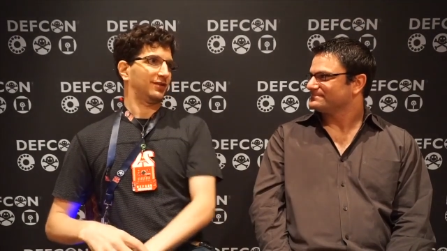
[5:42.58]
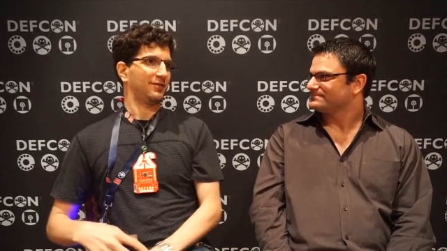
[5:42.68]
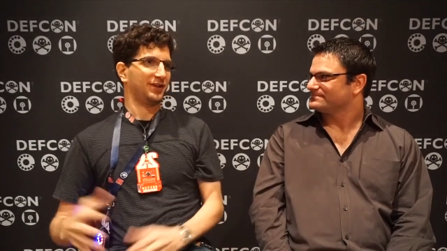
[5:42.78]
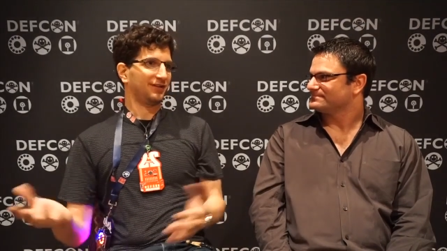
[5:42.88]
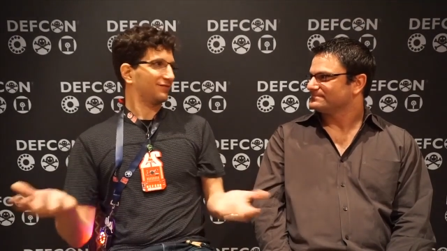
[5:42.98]

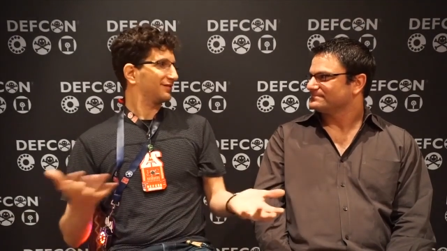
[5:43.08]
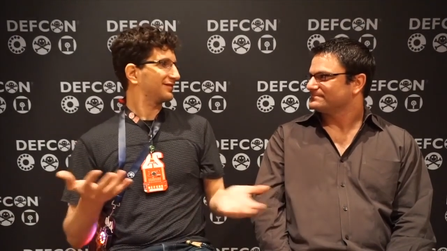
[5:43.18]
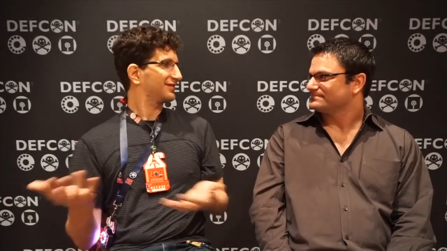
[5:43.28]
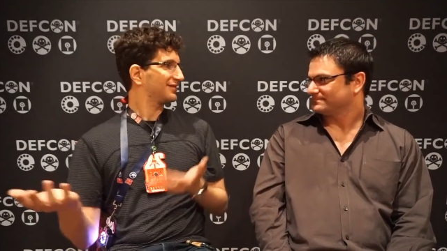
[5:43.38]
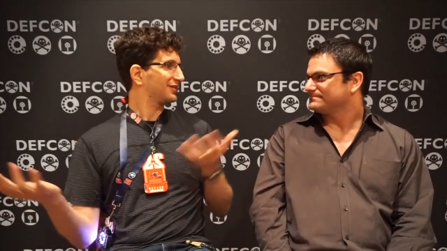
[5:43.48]
Speaker 1: I mean,
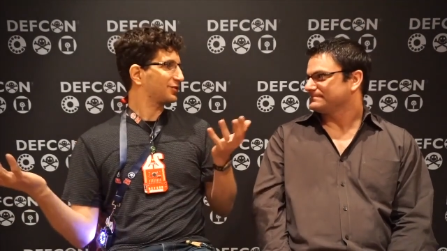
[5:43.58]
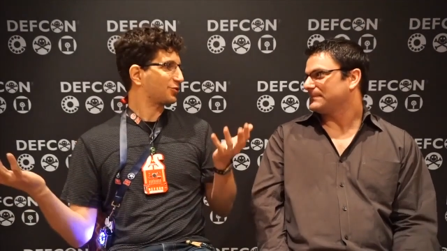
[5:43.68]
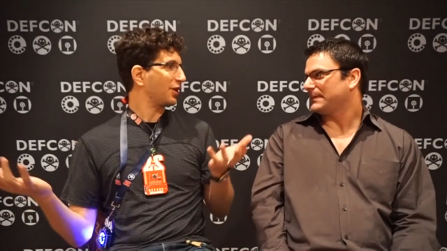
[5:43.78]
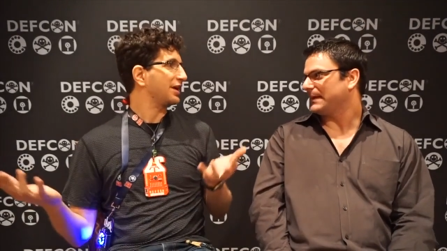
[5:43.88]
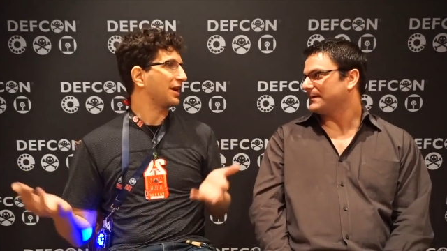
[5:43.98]
it's
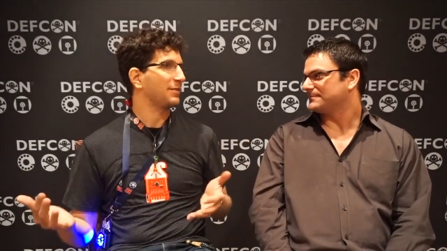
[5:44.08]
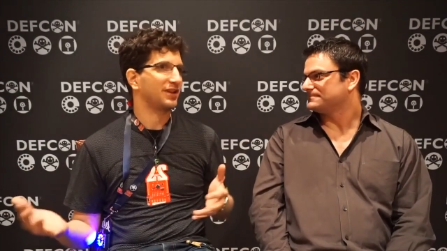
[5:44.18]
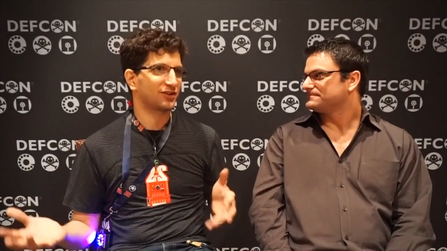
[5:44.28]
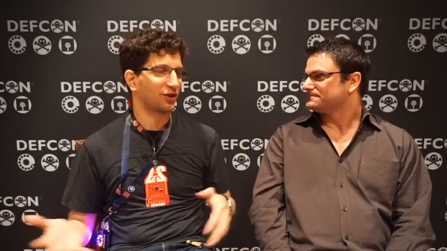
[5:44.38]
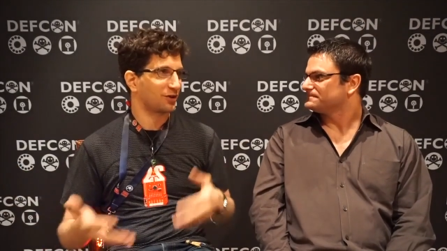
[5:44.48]
great. Yeah. I
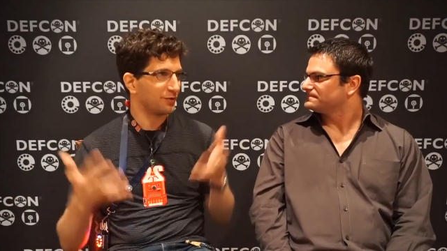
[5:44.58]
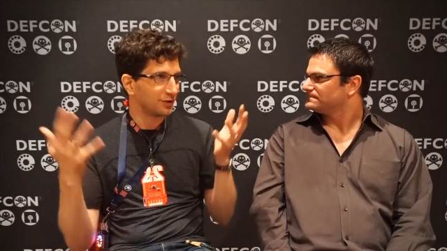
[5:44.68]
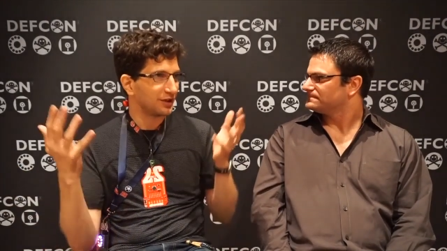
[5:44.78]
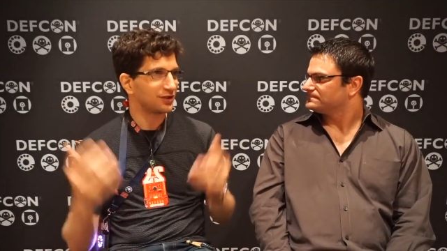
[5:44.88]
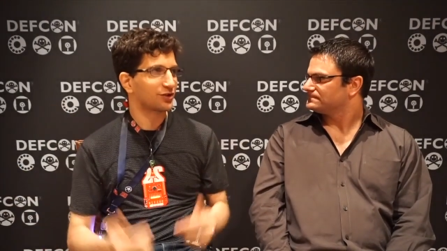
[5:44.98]
mean, the, the
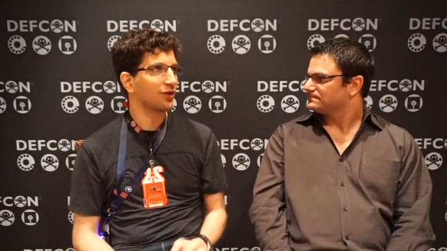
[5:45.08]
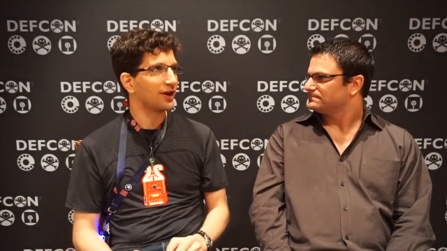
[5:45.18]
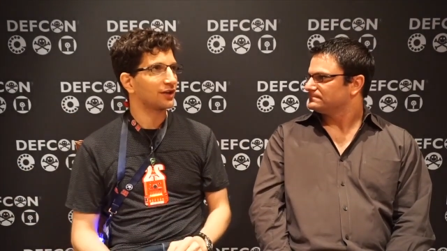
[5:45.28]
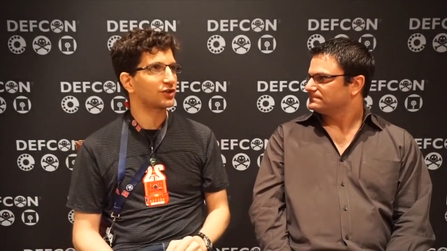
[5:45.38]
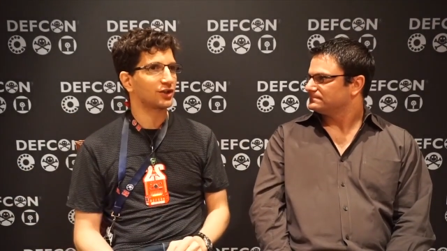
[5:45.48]
community is
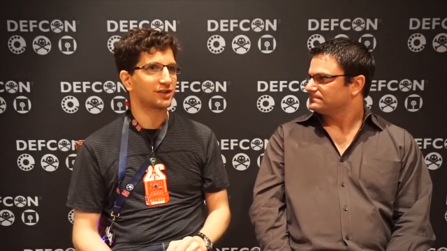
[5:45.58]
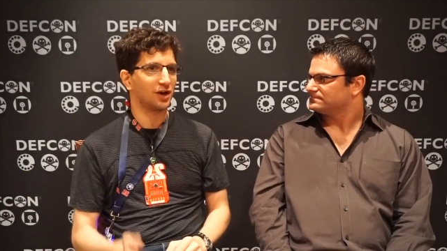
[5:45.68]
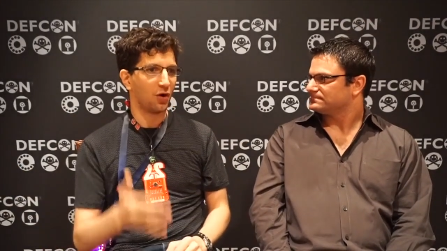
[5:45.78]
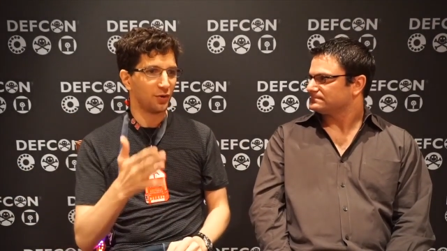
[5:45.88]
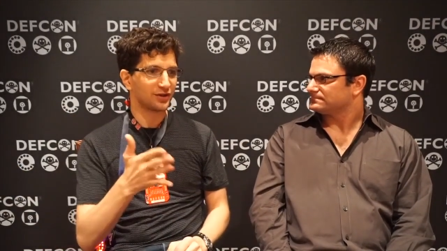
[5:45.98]
great. It's just
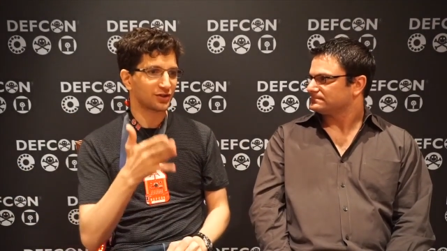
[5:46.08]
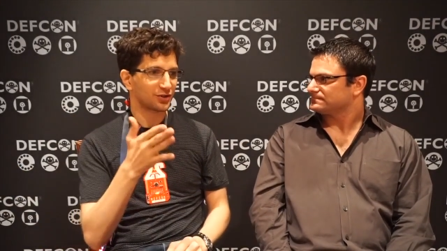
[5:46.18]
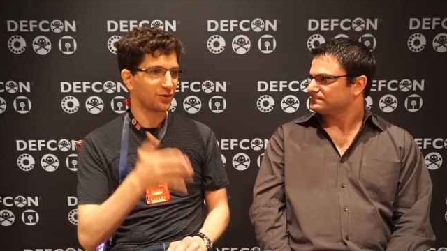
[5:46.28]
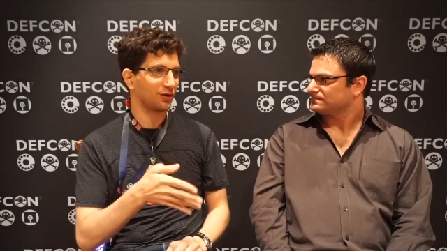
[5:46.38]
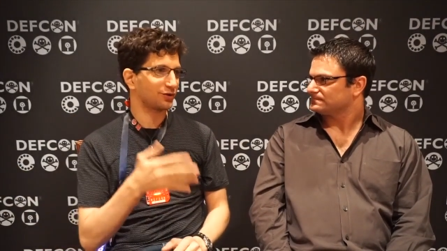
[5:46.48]
it always is
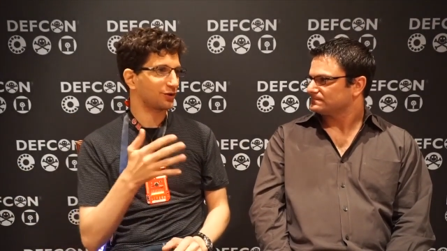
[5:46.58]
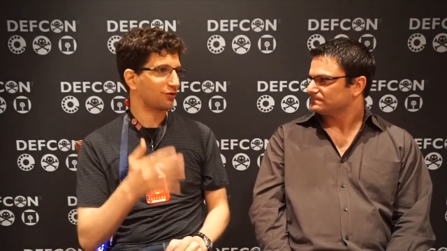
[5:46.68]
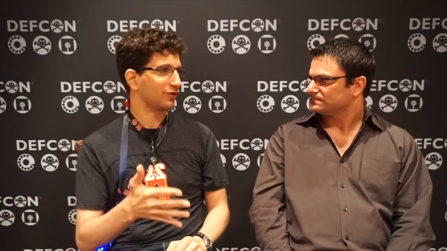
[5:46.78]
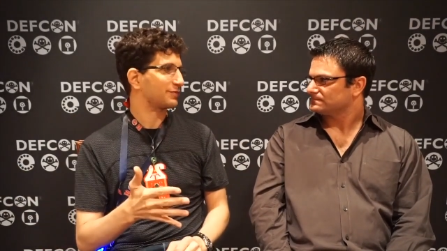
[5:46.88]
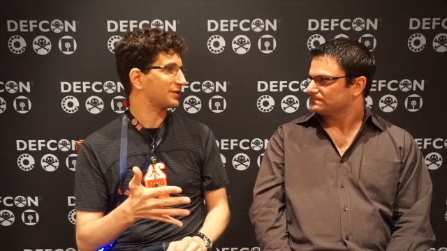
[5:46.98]
so close
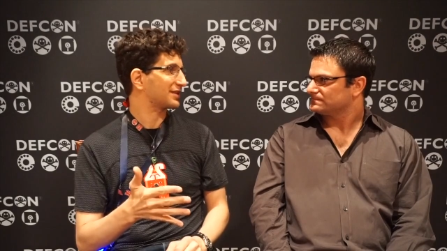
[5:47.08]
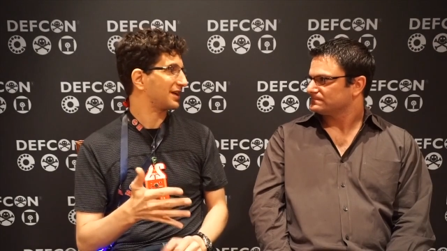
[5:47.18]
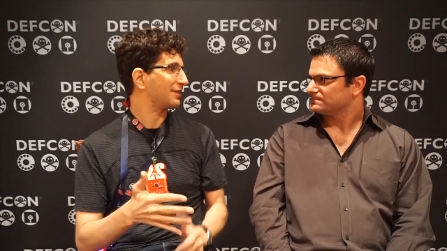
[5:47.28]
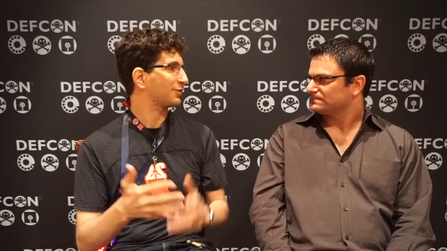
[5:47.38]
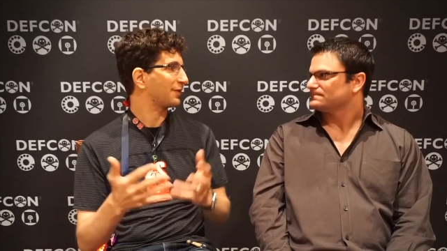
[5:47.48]
to Christmas
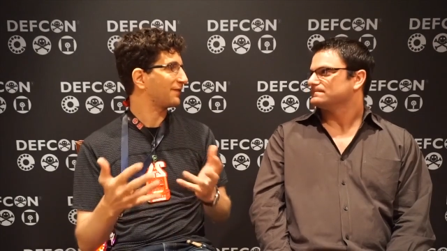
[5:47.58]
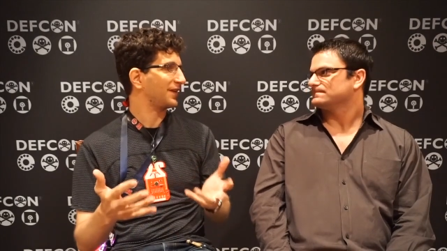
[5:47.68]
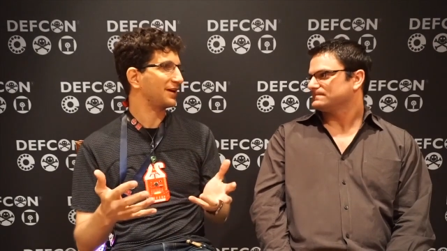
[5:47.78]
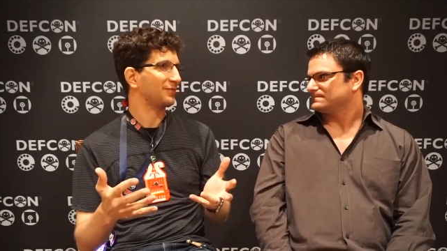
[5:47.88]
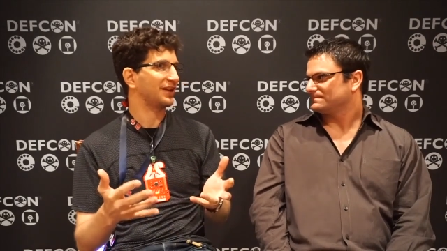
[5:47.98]
time with my
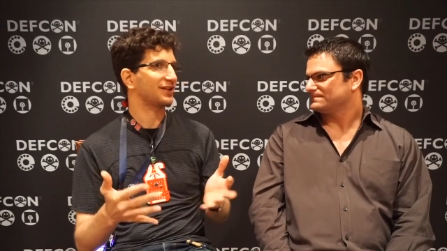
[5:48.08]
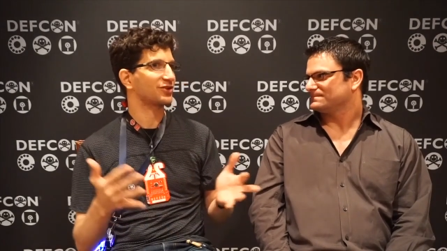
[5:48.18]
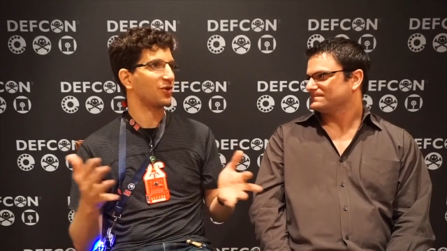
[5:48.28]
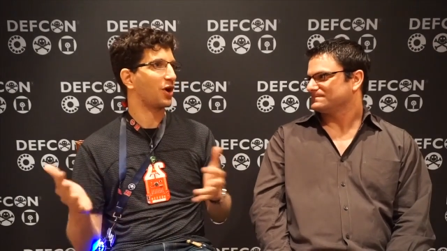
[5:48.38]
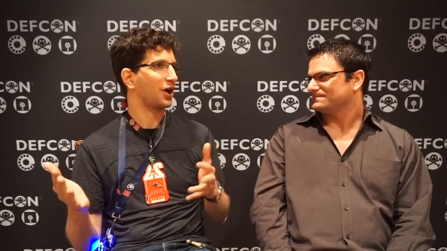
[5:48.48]
family.
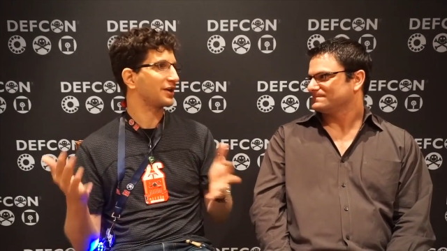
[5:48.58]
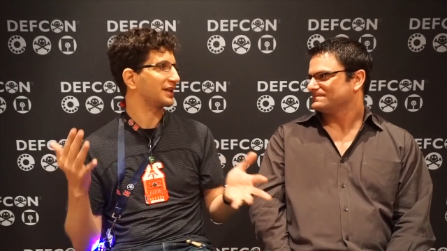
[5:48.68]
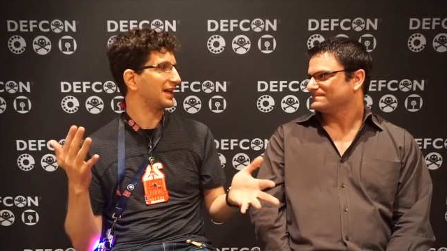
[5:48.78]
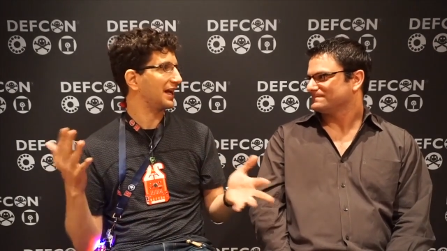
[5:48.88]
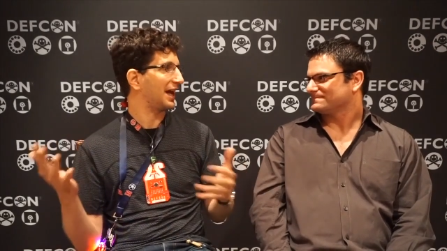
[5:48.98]
It's so hard
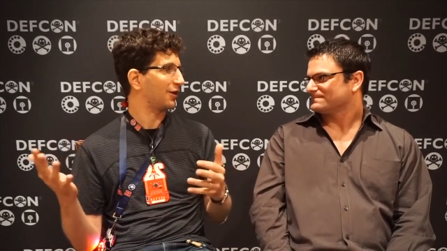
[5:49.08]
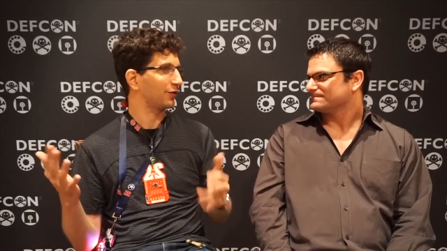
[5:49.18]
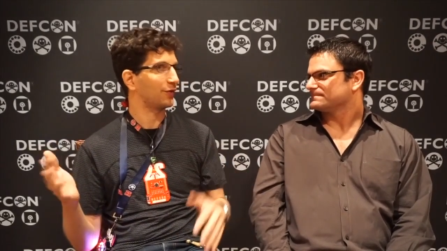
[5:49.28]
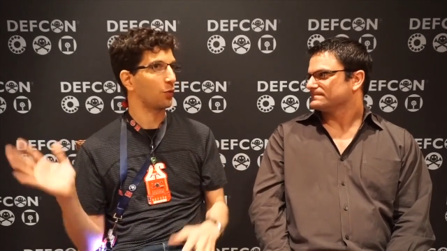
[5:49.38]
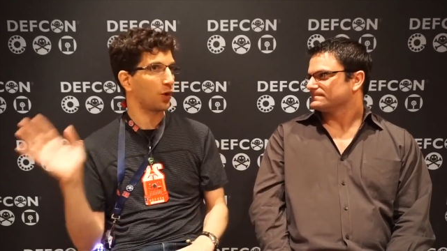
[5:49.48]
to get out
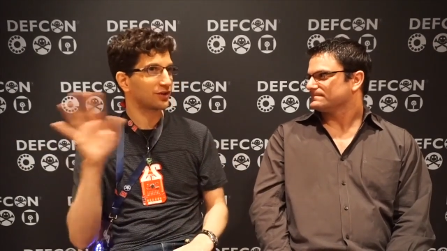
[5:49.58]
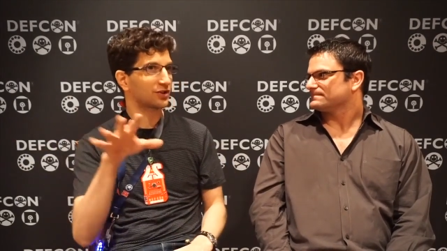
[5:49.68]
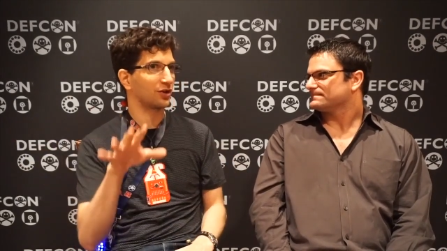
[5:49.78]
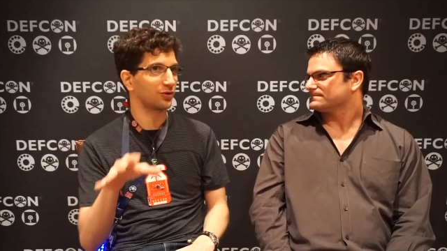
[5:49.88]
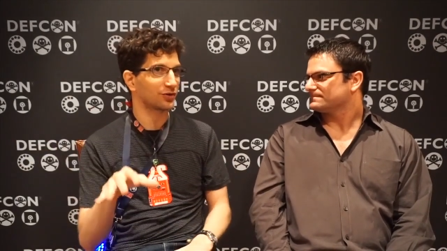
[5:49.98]
of the
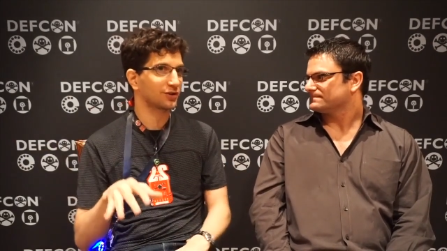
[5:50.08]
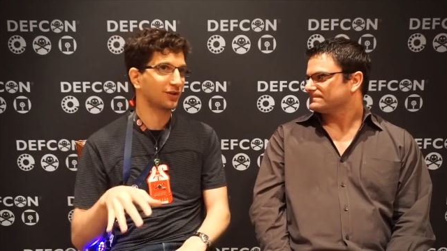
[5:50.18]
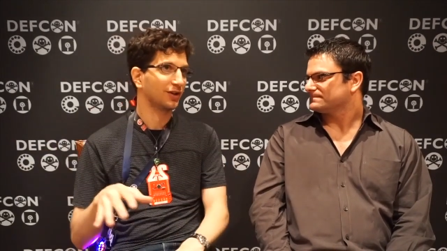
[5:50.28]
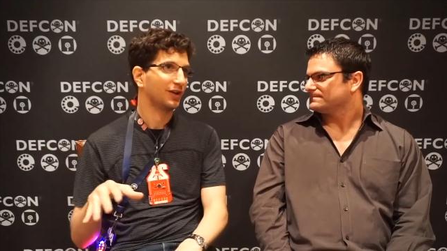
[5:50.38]
West Coast.